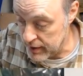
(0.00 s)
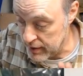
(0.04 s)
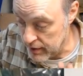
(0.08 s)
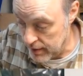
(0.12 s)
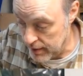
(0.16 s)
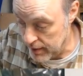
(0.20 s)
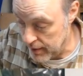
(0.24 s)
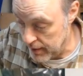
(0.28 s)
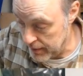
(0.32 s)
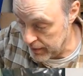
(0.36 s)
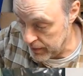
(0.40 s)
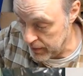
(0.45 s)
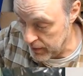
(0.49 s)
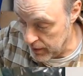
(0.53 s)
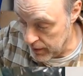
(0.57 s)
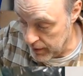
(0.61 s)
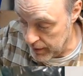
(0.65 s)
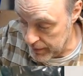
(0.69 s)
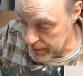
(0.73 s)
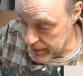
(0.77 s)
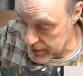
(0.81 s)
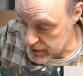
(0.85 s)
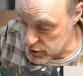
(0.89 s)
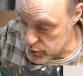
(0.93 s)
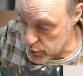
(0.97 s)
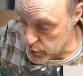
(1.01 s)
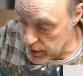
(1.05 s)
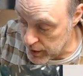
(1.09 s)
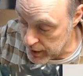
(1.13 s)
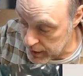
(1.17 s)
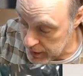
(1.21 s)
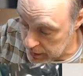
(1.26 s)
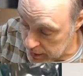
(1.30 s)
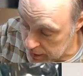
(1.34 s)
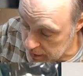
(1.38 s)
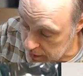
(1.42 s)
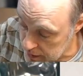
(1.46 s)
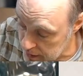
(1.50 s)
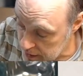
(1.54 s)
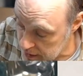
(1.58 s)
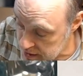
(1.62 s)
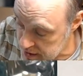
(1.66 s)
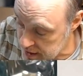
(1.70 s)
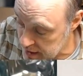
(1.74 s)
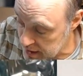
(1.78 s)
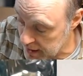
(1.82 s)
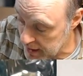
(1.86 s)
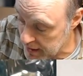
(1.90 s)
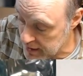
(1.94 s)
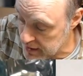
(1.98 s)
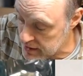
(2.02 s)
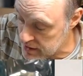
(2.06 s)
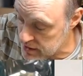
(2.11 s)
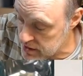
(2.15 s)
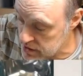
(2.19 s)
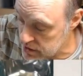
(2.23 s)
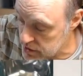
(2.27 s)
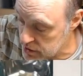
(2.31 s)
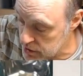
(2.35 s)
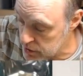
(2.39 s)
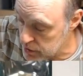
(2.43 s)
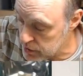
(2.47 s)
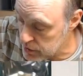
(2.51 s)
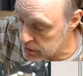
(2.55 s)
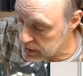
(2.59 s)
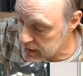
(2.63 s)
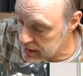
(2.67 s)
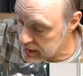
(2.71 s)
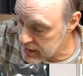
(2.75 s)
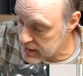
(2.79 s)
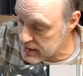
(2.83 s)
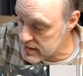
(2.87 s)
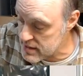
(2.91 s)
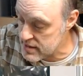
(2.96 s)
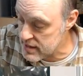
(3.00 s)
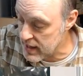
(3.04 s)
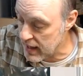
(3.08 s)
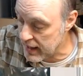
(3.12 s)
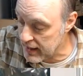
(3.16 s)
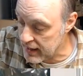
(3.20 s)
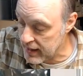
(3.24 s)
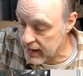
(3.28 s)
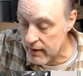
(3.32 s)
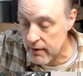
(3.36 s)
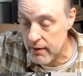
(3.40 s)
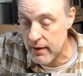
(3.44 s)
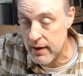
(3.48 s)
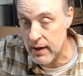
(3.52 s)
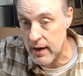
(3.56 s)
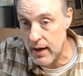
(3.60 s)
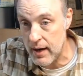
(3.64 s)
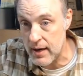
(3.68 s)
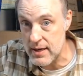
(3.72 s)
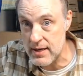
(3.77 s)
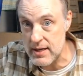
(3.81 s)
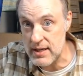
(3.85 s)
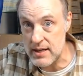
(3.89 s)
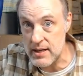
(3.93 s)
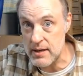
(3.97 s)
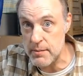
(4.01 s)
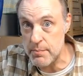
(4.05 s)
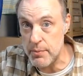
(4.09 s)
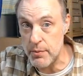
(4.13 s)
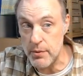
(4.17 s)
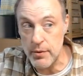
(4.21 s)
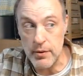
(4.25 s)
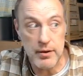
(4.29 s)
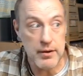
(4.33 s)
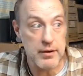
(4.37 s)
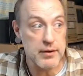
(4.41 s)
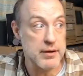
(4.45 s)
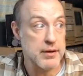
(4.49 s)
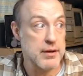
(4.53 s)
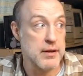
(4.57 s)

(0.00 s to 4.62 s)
on this one that is connected to the secondary IDE port.